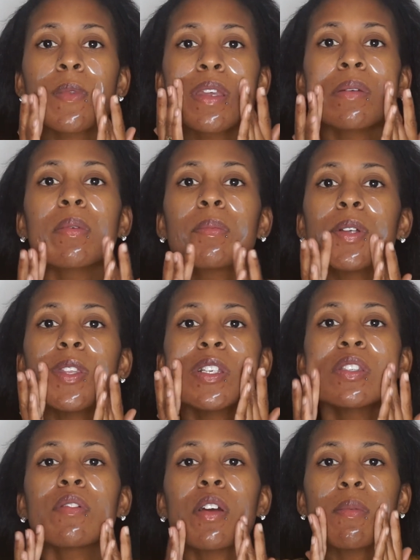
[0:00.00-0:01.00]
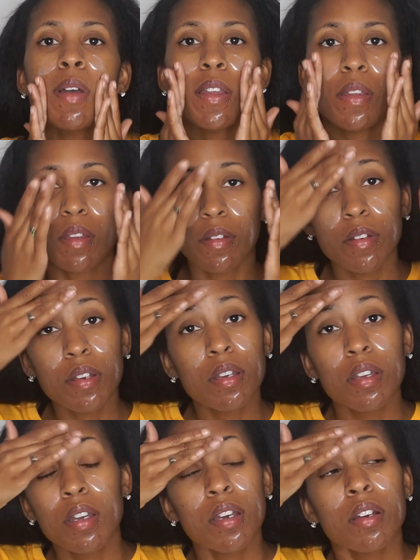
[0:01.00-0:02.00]
And I'm going to put this around my
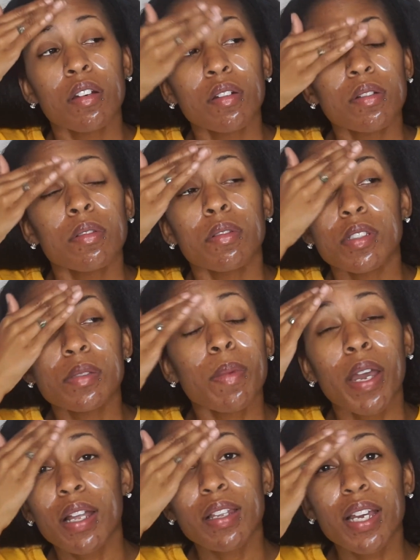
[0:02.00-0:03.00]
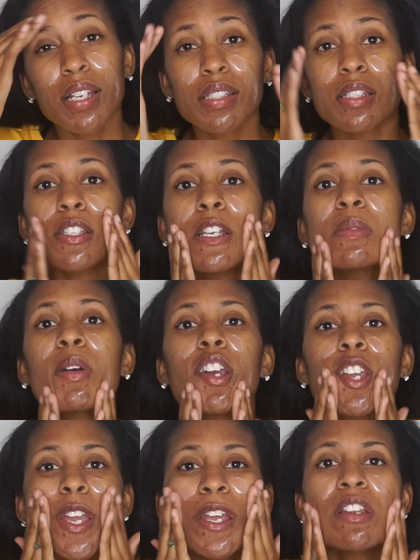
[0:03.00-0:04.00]
smile lines because that's
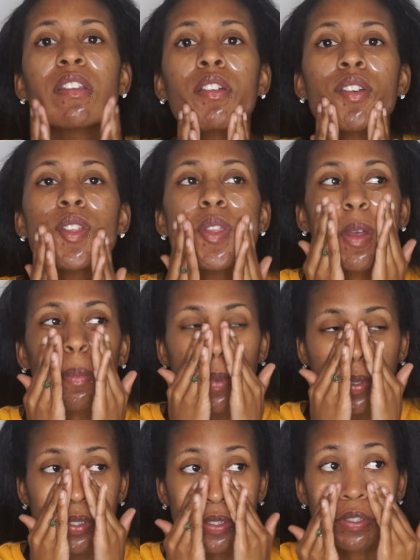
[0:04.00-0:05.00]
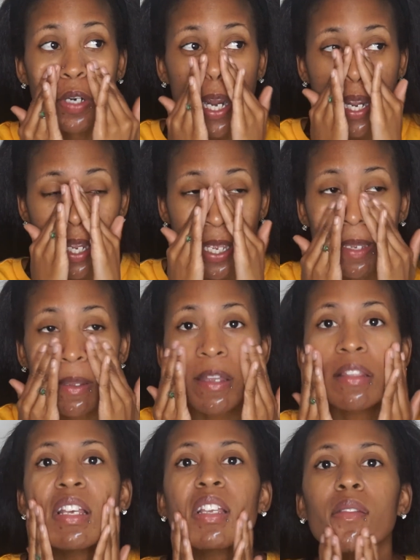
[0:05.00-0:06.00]
where I get the most dry at,
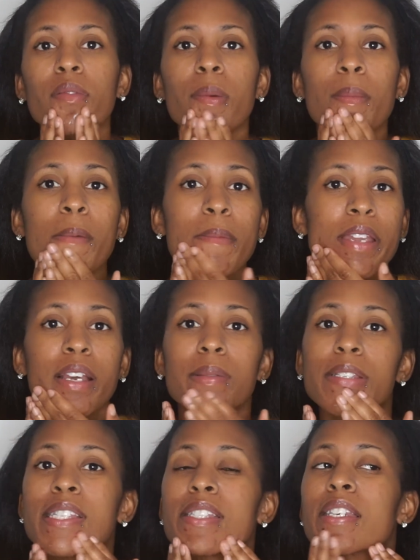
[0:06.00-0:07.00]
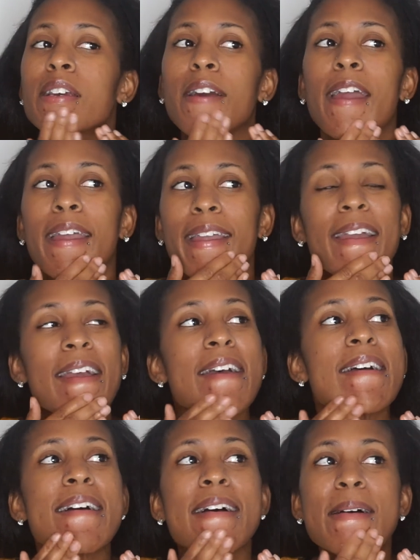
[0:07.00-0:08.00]
and that's where my makeup tends to crack.
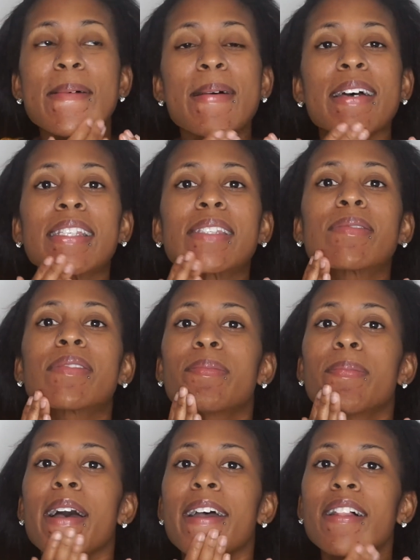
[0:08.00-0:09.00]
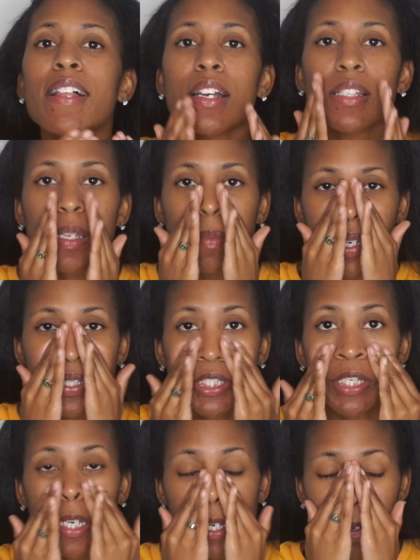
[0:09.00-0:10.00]
My smile lines and my
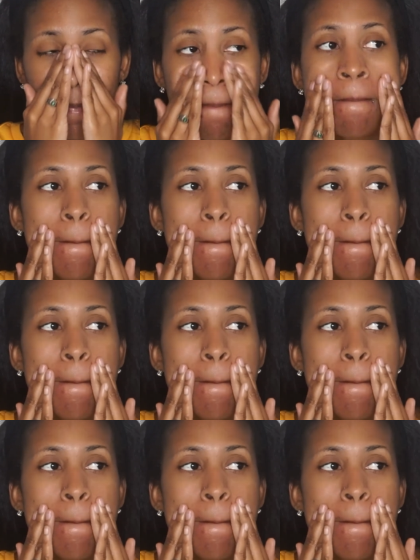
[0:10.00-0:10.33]
chin.